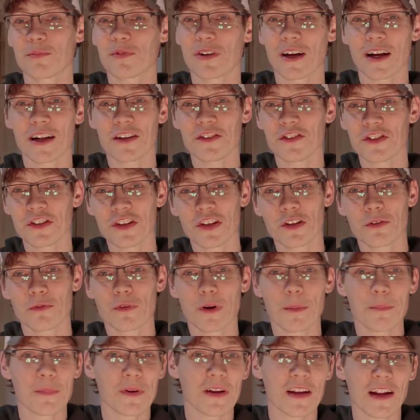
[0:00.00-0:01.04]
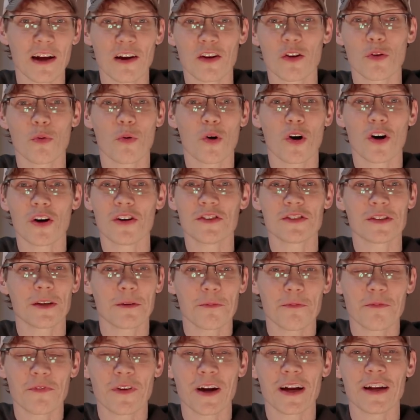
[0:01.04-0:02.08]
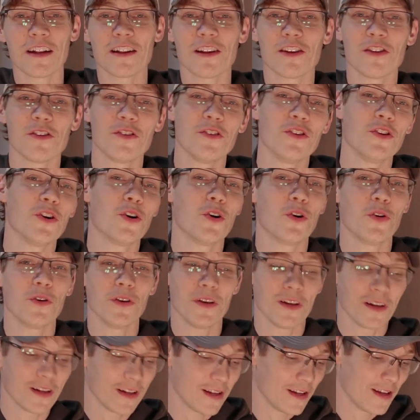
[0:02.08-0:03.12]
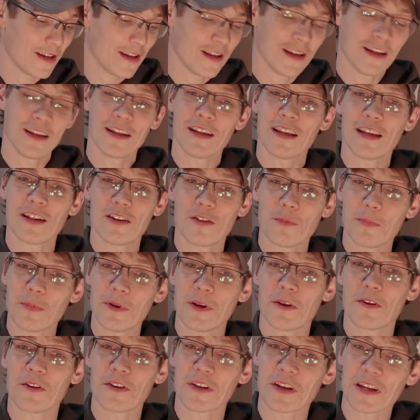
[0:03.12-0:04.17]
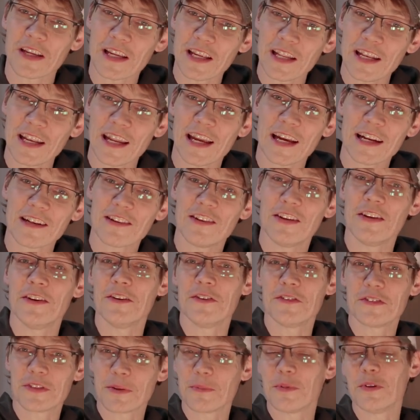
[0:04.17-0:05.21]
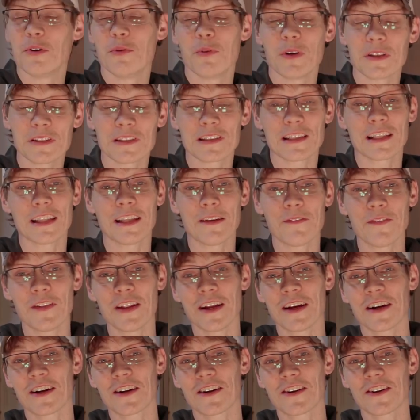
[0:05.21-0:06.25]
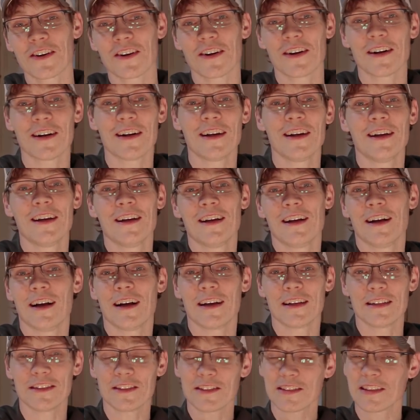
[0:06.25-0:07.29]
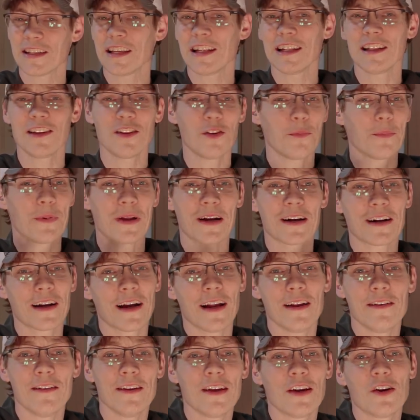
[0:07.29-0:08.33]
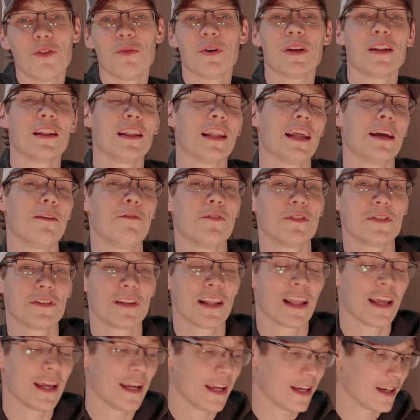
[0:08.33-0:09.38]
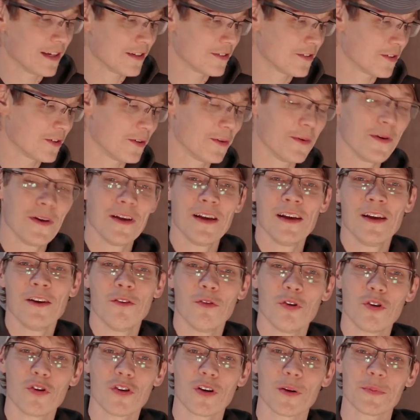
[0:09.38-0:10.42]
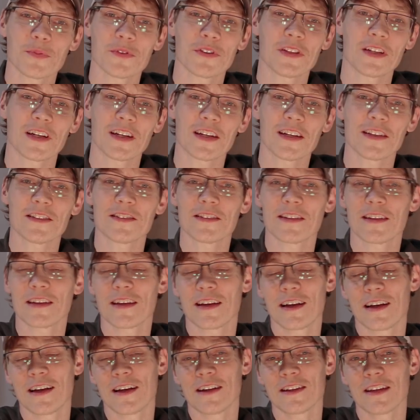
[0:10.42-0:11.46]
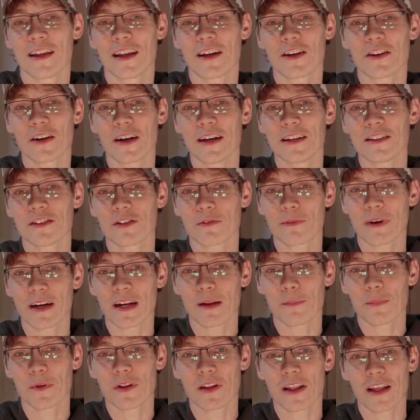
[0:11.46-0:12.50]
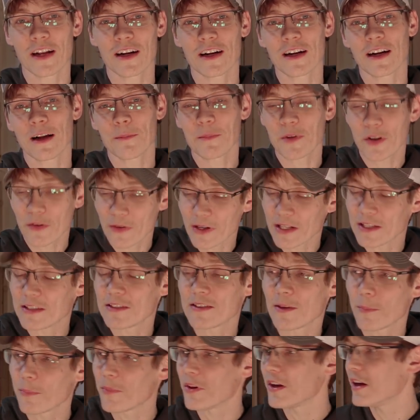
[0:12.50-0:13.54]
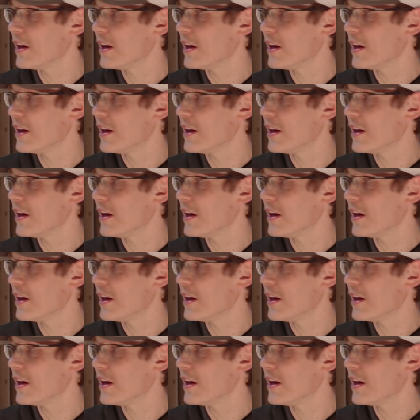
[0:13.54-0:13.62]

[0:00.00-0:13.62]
project, you're ripping down a wall or something, find a little note and get to be able to connect to someone who once lived there or uh, just get a little better idea of what life is like. So we'll go upstairs, I'll get Grace to write up a letter, I'm gonna write something